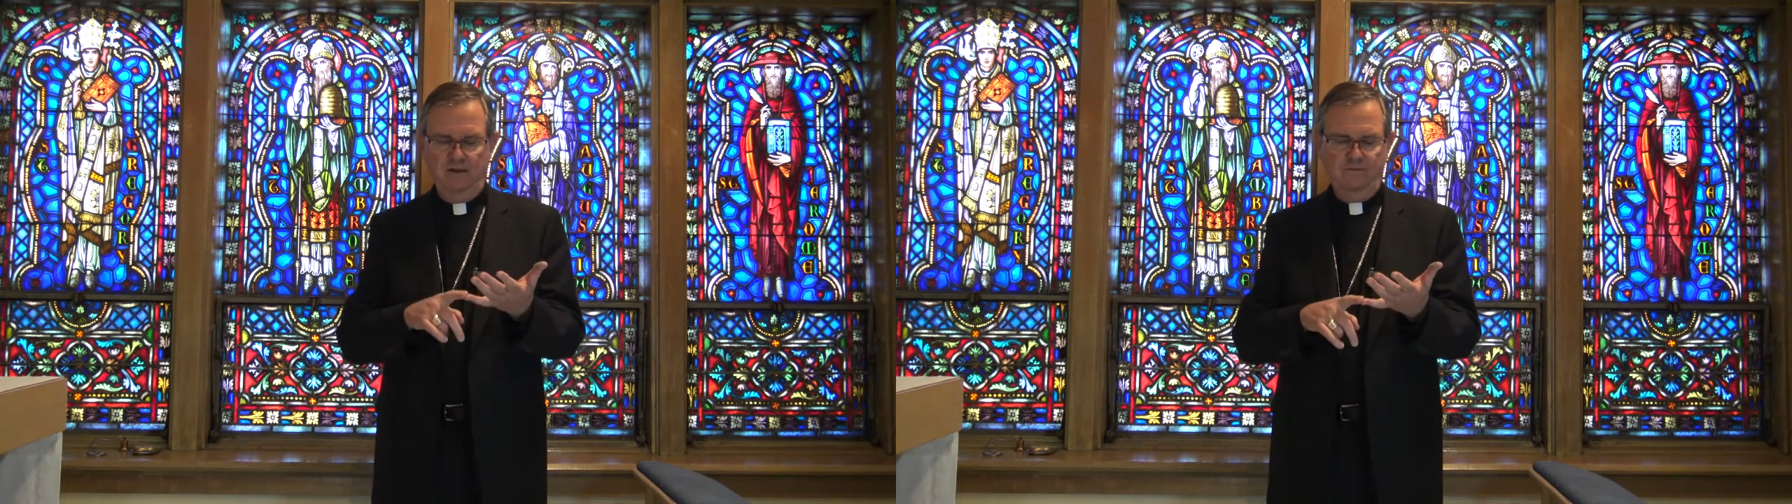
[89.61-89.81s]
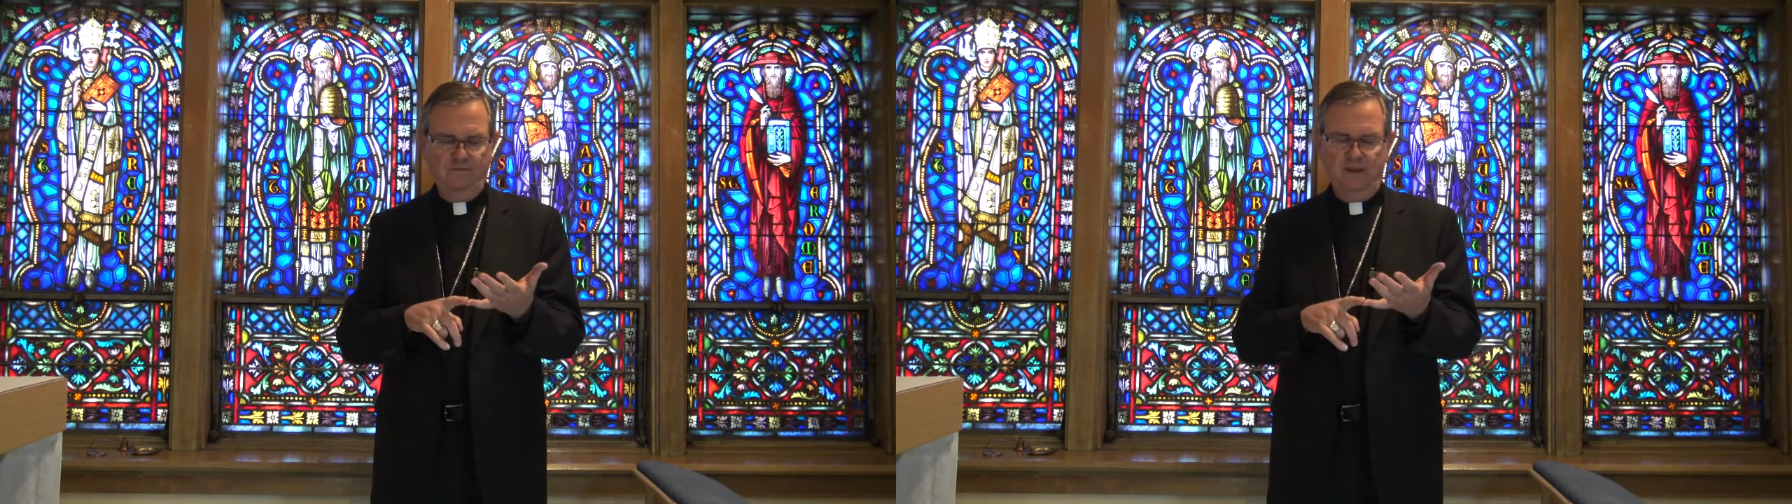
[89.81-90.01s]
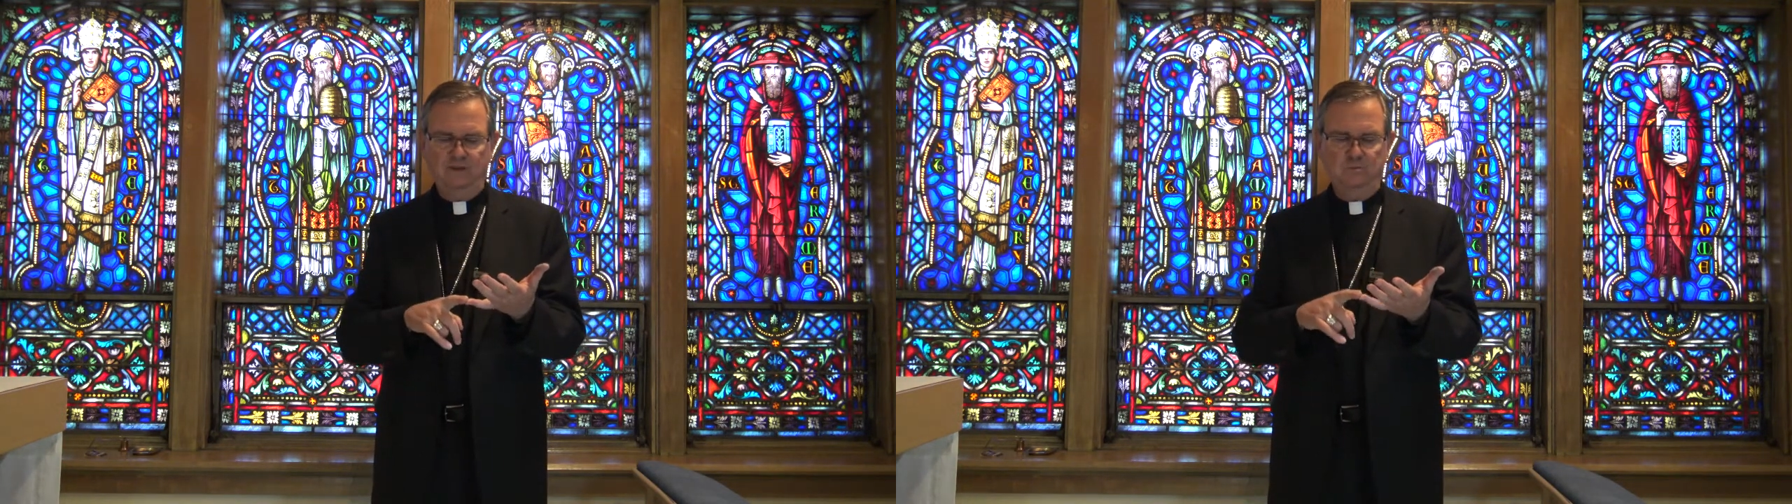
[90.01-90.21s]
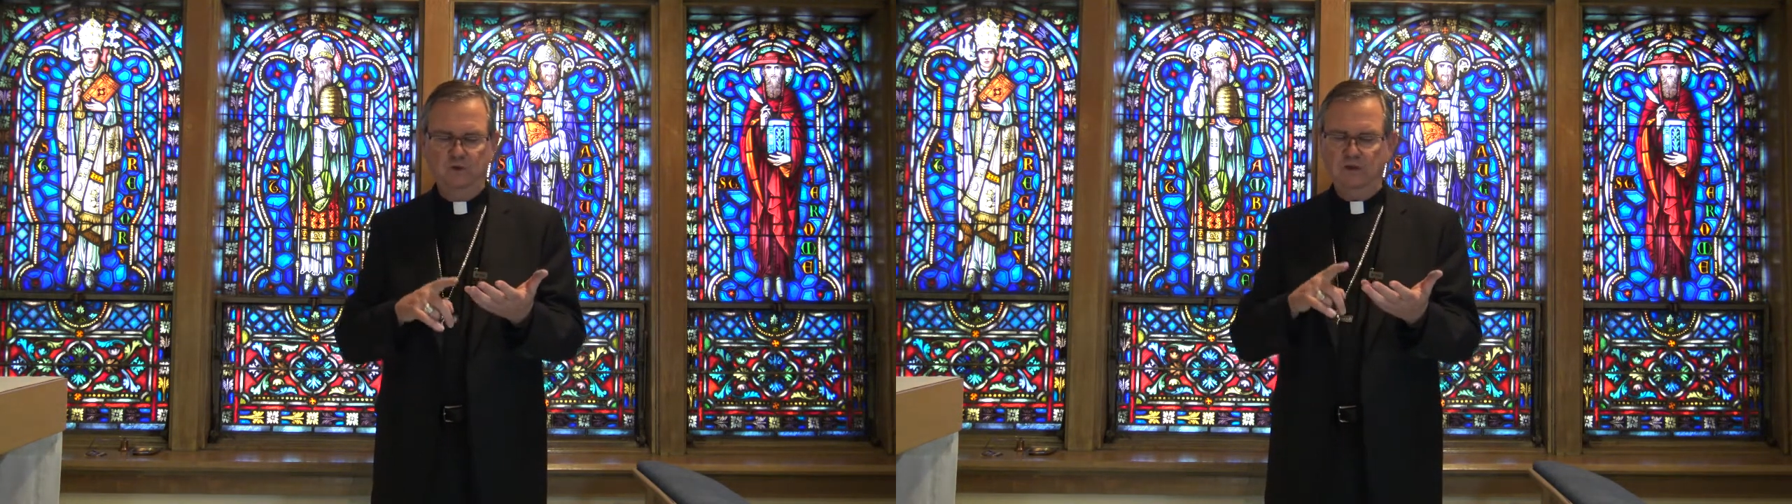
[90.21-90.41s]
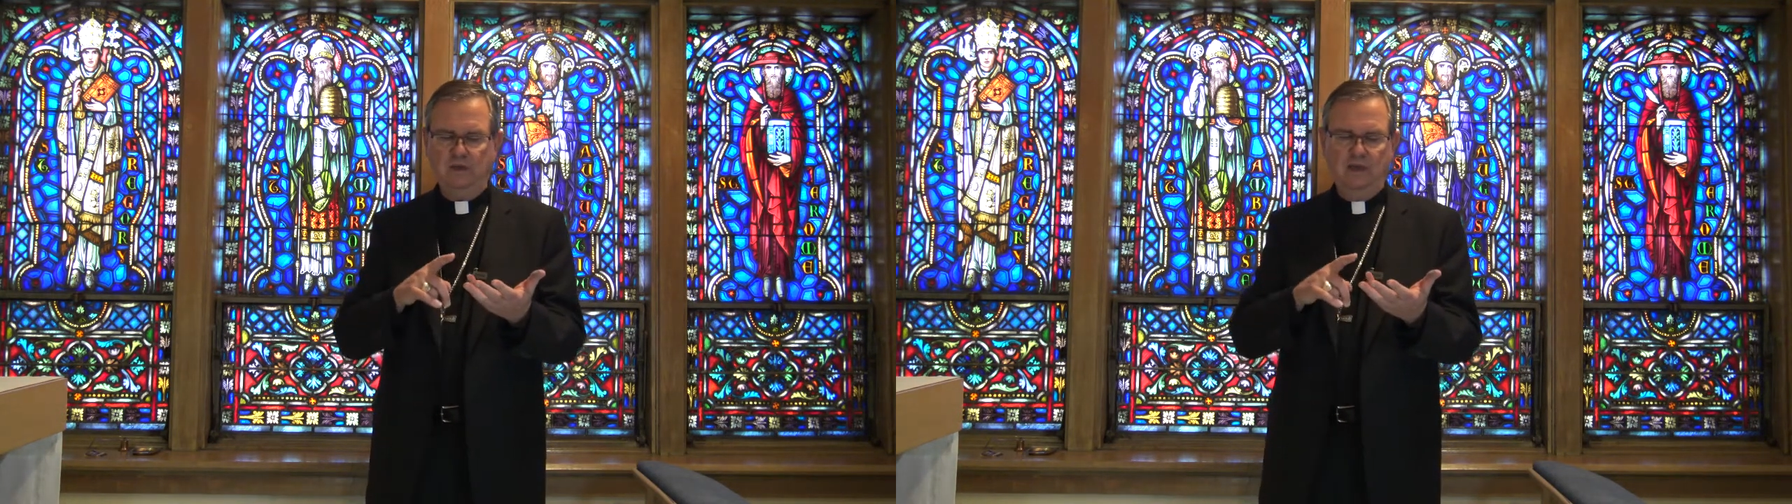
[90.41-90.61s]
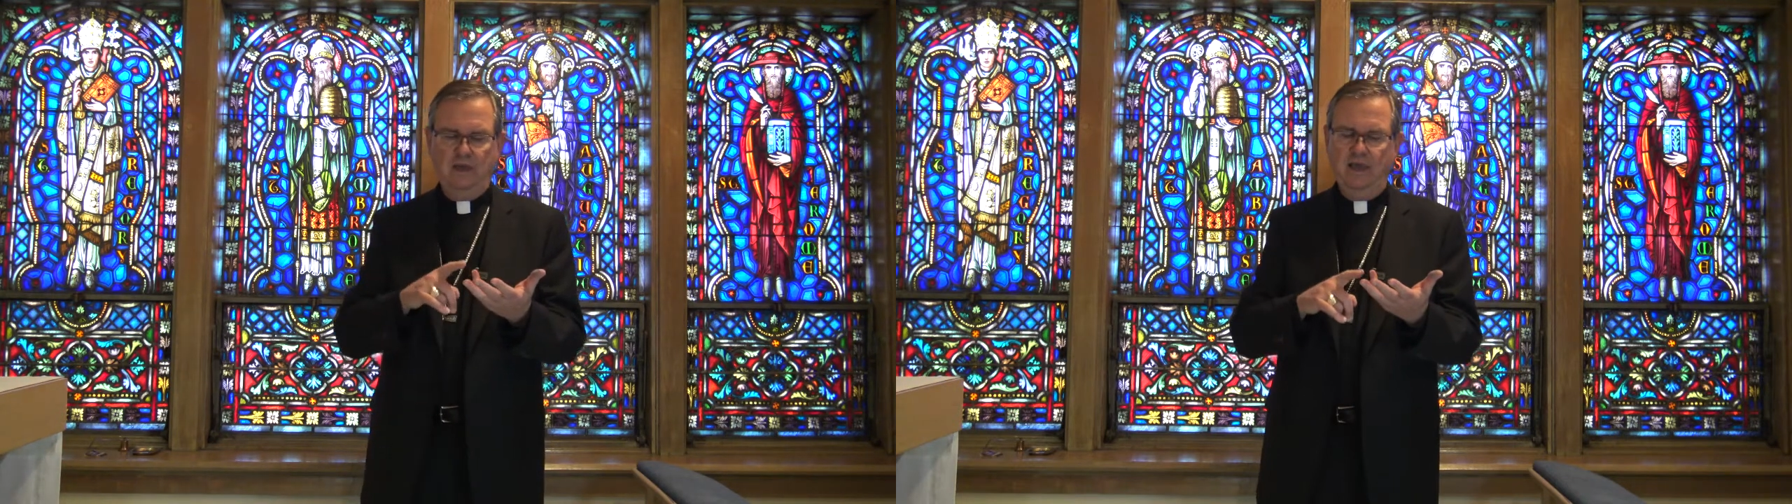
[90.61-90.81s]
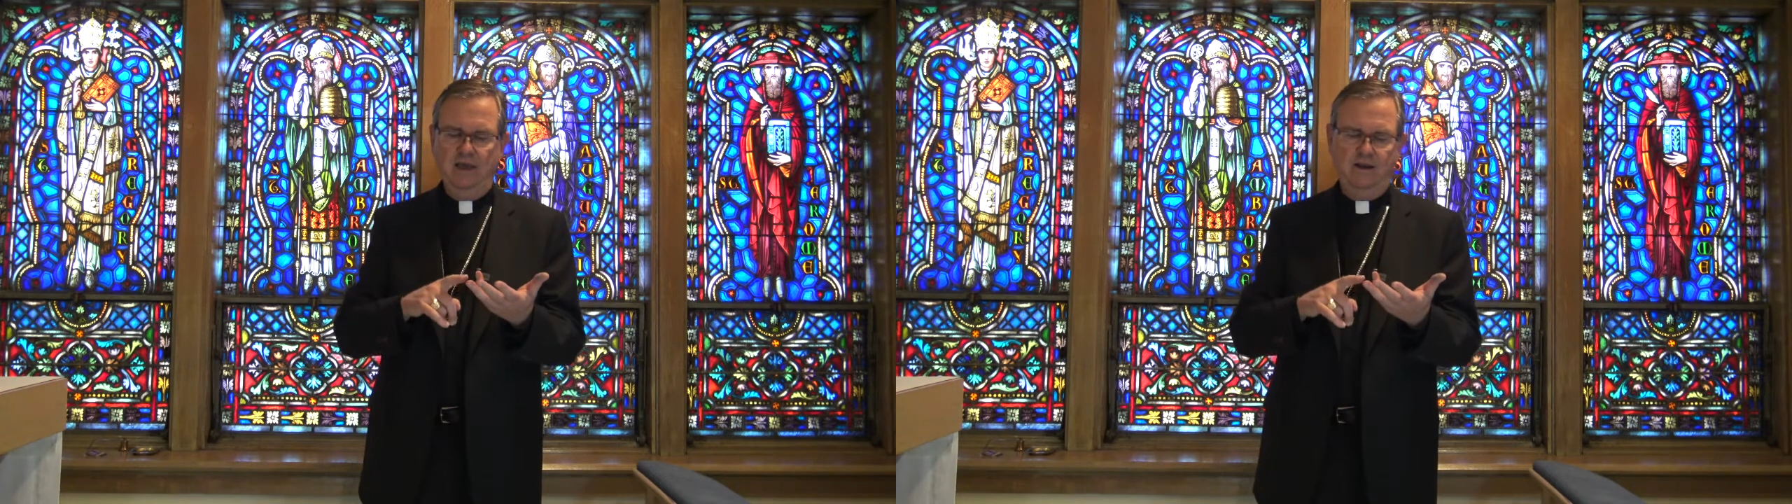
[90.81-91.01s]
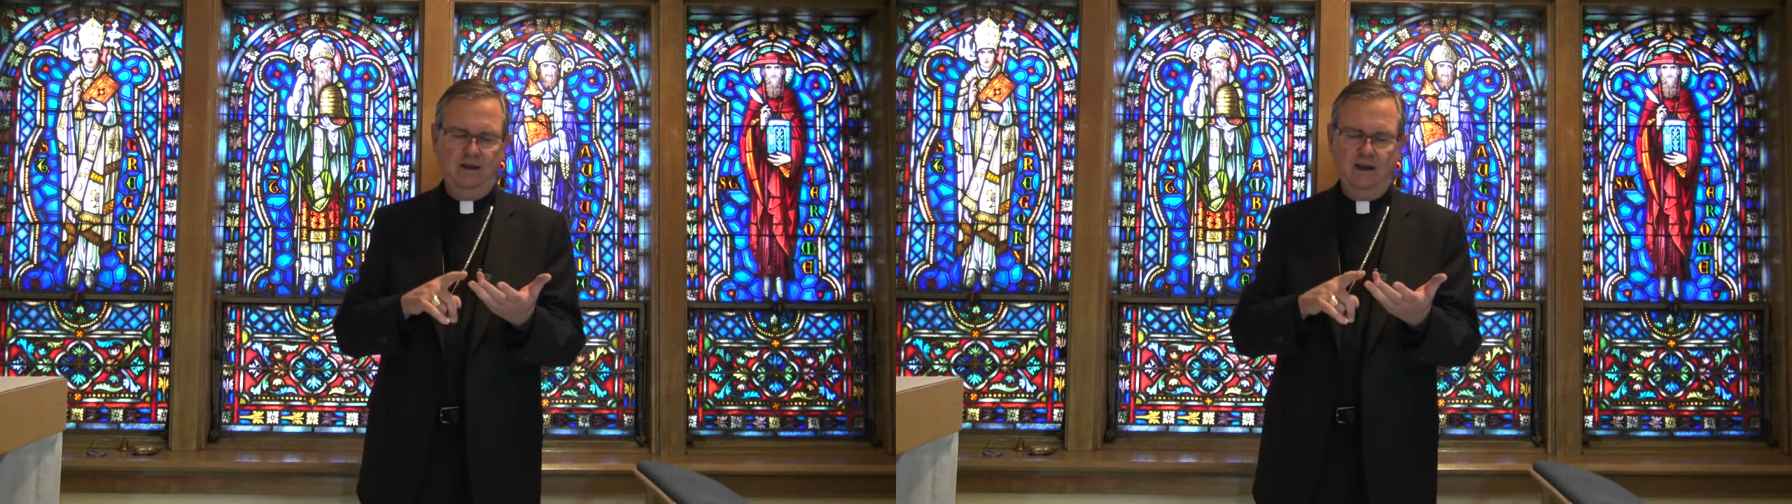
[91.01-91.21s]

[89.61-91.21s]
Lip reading: Facebook and